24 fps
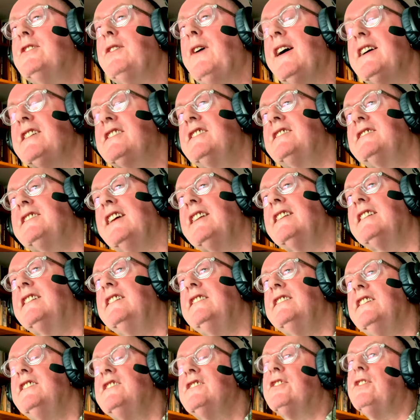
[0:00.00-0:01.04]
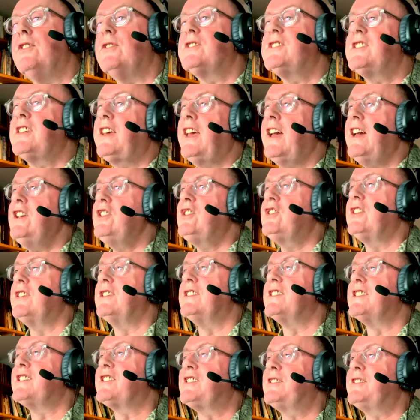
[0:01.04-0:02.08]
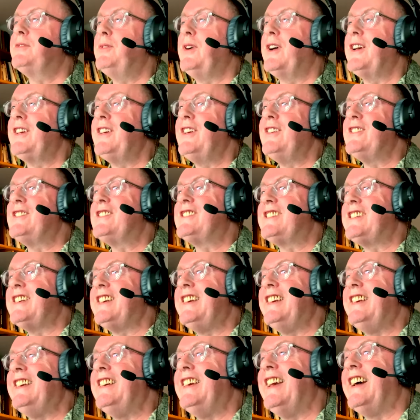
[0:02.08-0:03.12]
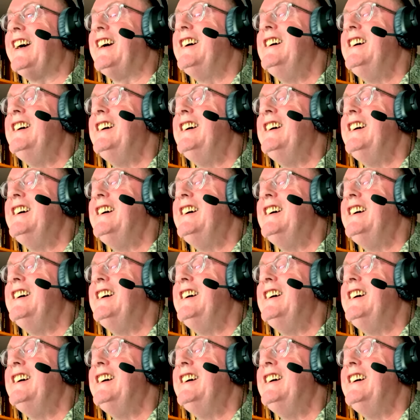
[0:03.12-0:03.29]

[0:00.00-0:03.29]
of accidental intoxications, where you see